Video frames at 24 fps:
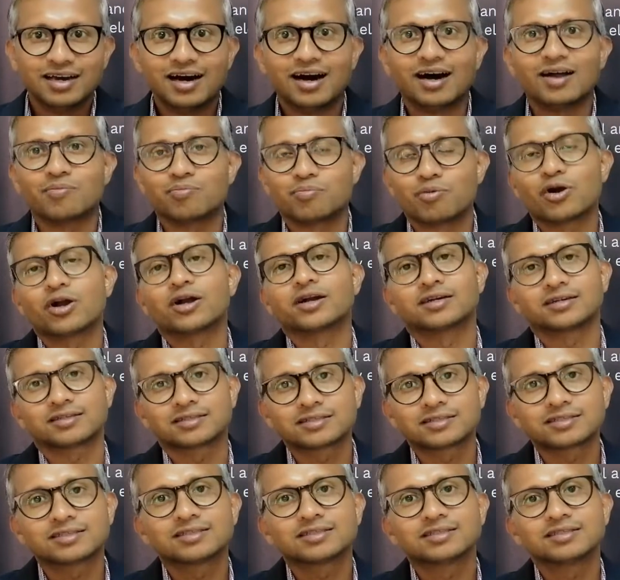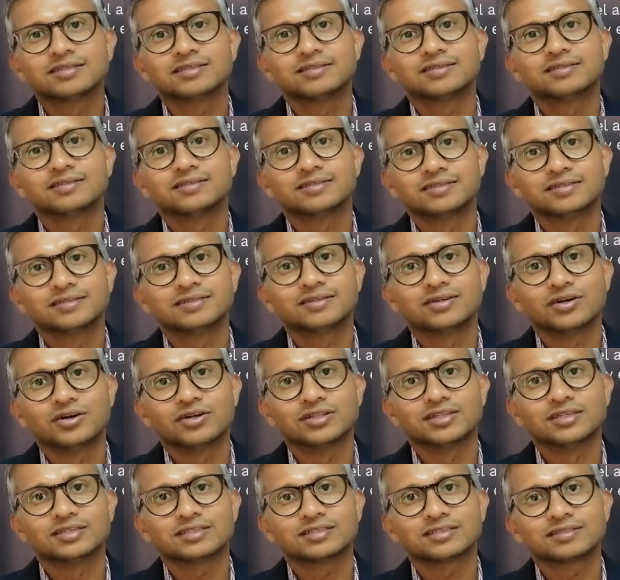our products
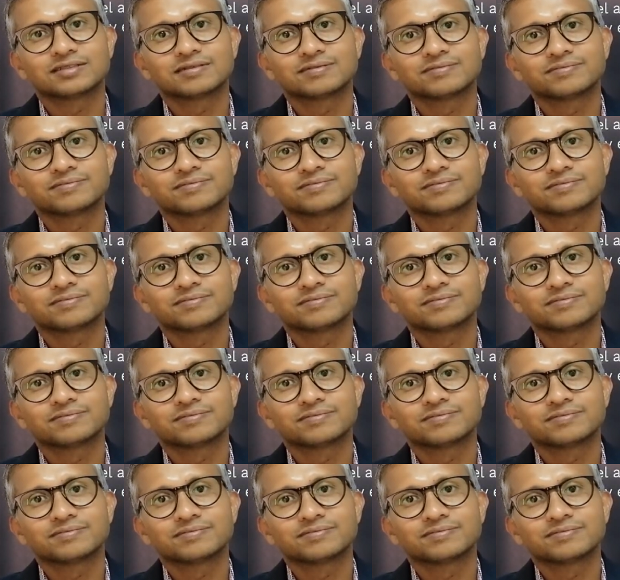on this.